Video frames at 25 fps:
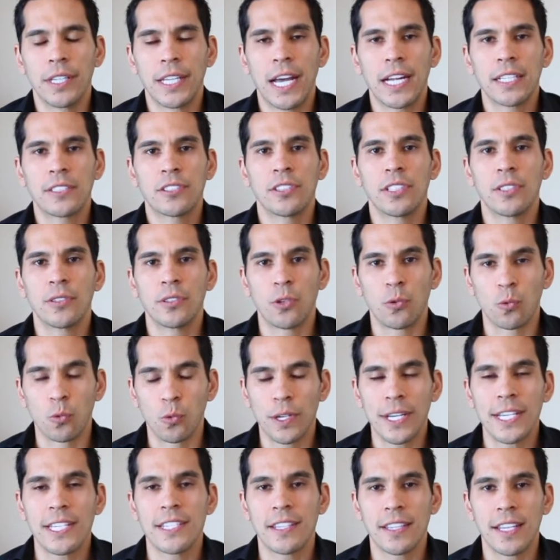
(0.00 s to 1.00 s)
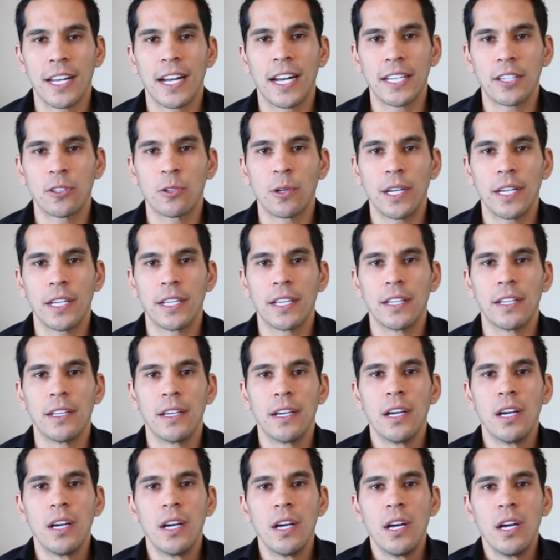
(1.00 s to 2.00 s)
And that's the reason that I
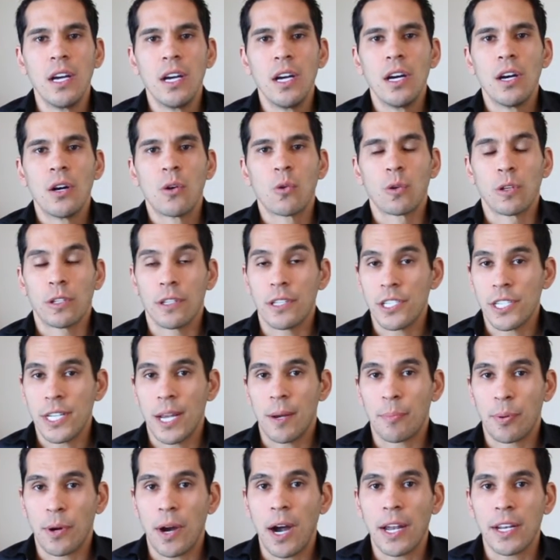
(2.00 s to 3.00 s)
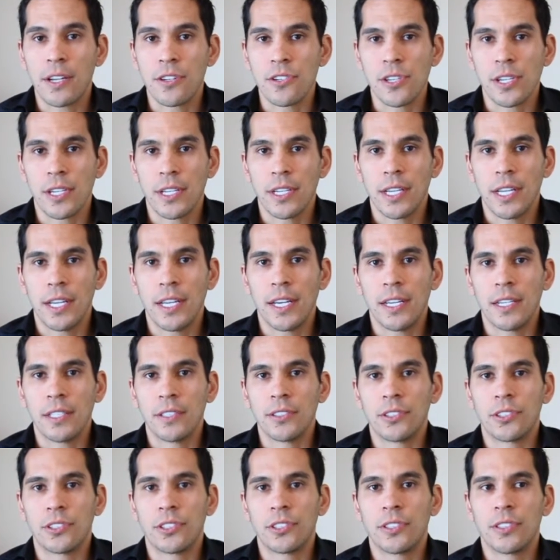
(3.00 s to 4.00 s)
created Real Estate Prodigy
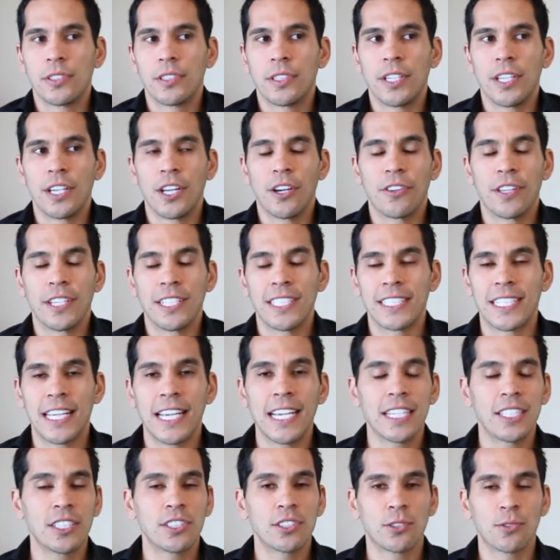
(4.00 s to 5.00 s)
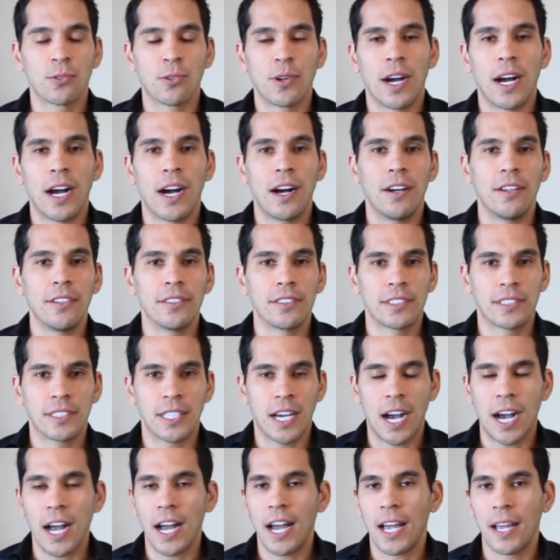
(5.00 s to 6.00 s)
is, these things
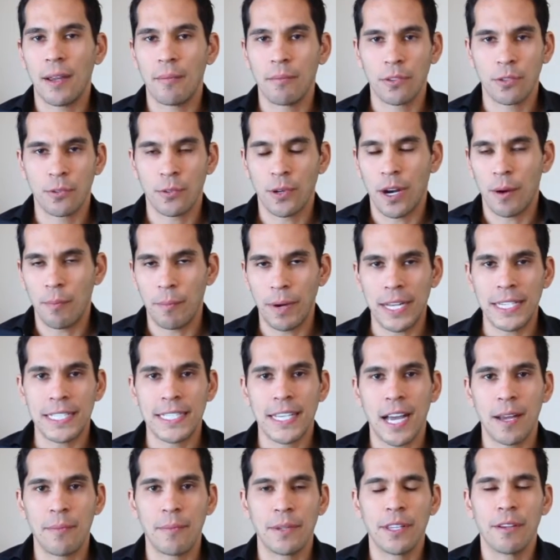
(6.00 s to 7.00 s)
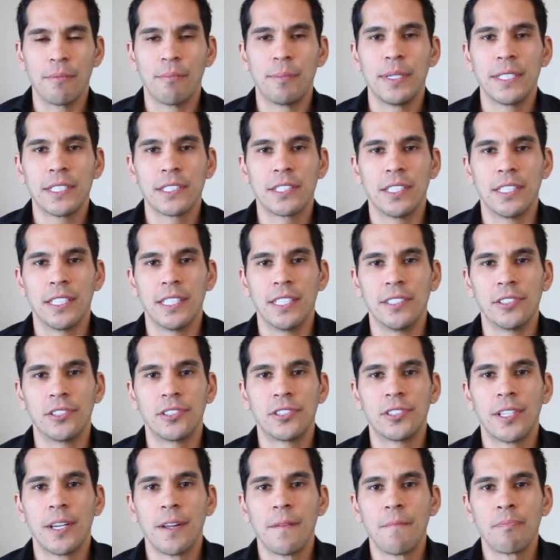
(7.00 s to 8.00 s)
throughout my time in the
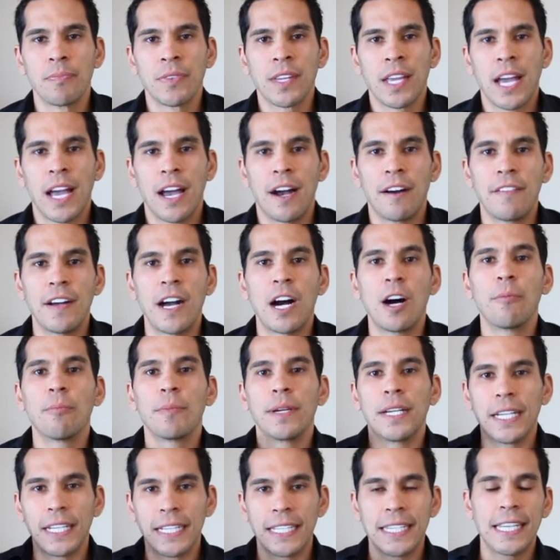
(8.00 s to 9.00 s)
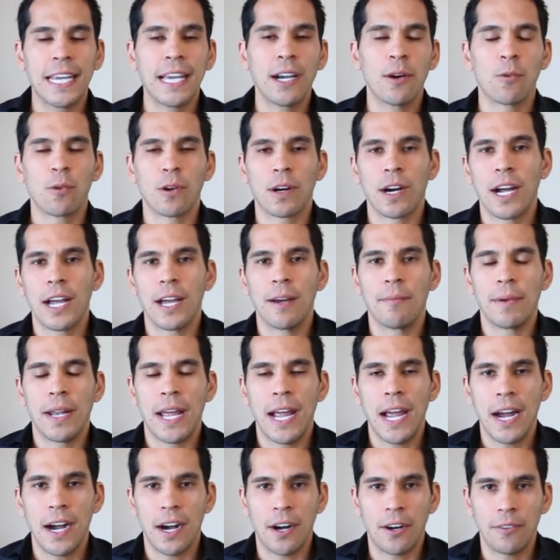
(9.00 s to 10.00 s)
business have helped me to get where I am
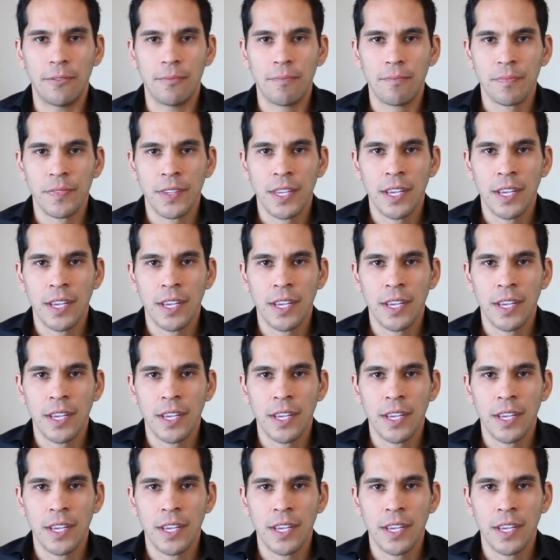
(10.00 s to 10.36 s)
now.